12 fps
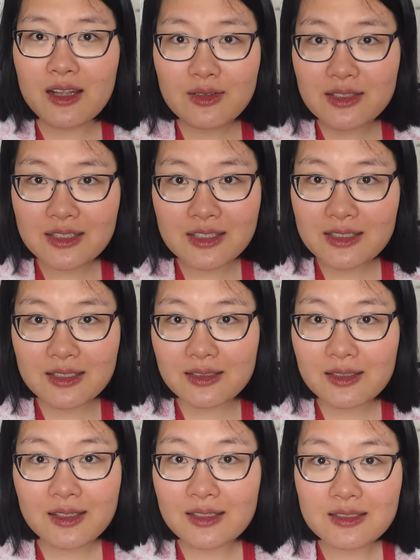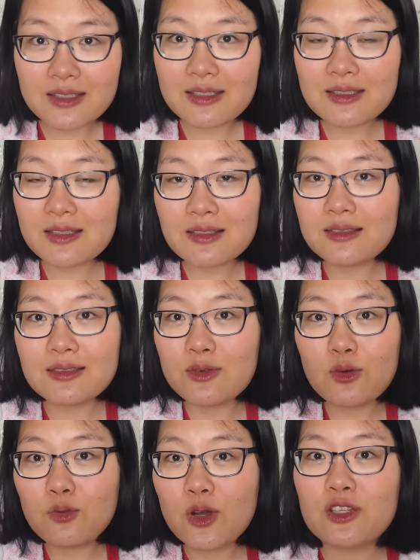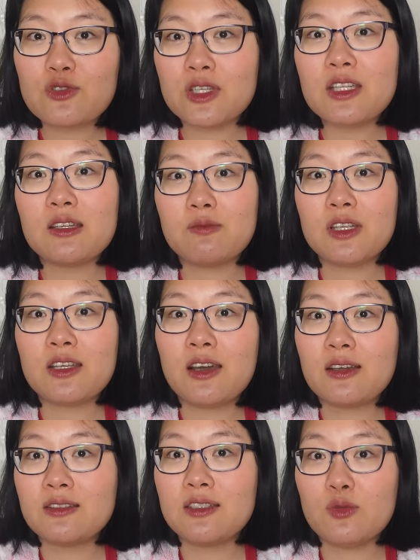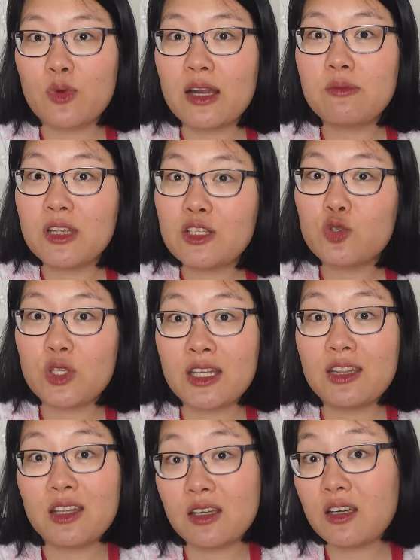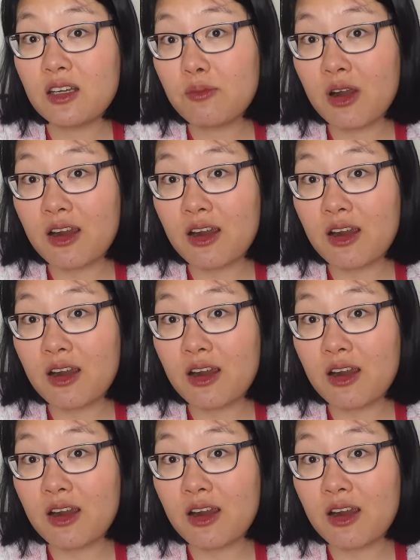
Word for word: No, she didn't. She just don't want to eat it because she want me to eat the good